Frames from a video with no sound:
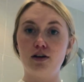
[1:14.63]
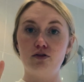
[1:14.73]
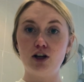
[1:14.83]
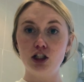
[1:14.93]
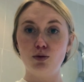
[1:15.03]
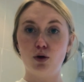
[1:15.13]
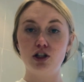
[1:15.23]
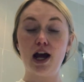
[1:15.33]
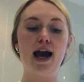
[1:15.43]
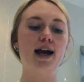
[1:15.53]
freshly washed
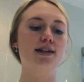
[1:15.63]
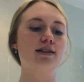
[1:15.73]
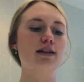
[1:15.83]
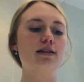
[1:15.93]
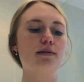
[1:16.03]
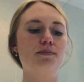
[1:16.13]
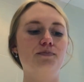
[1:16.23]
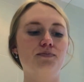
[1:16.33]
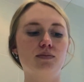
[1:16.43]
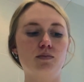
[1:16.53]
hands,
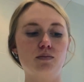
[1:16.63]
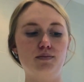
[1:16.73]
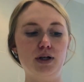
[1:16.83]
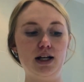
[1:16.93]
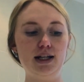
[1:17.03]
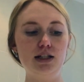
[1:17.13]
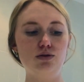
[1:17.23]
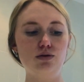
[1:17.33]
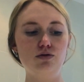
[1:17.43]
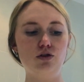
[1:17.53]
put a
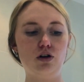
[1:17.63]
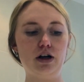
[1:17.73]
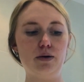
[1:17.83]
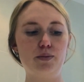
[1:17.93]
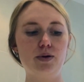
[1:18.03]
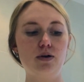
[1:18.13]
little dollop